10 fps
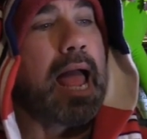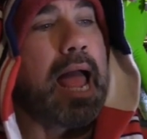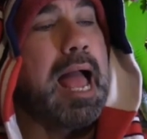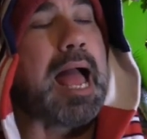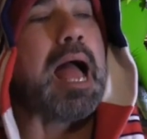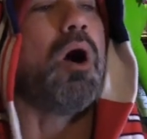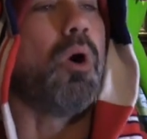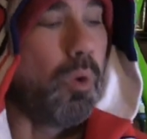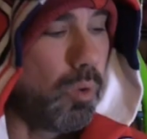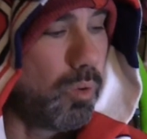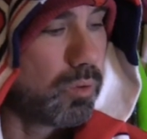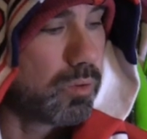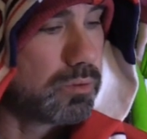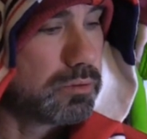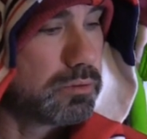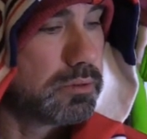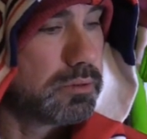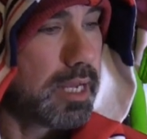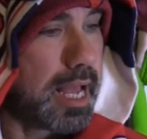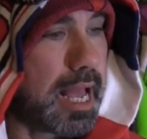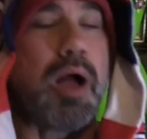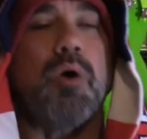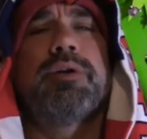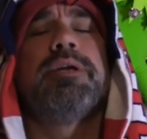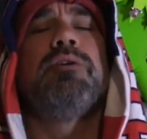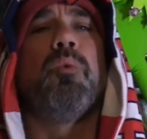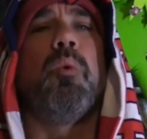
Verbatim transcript: how can